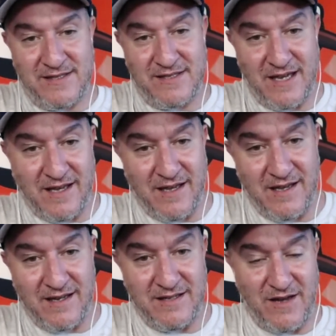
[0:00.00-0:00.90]
Uh,
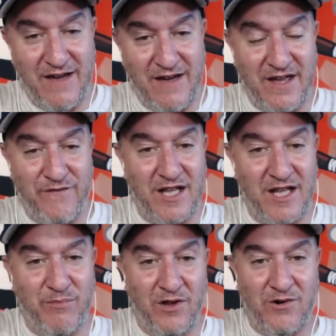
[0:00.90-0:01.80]
do you have that available,
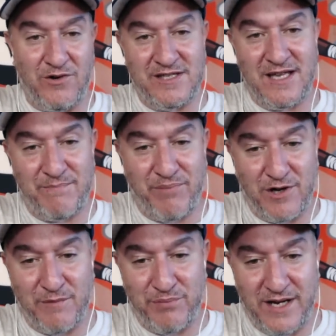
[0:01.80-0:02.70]
or is that part of the
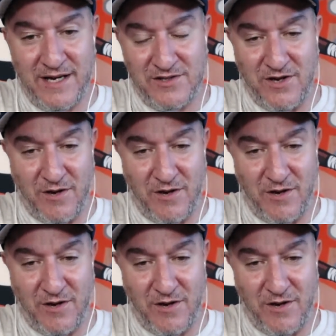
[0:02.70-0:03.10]
plans, or no?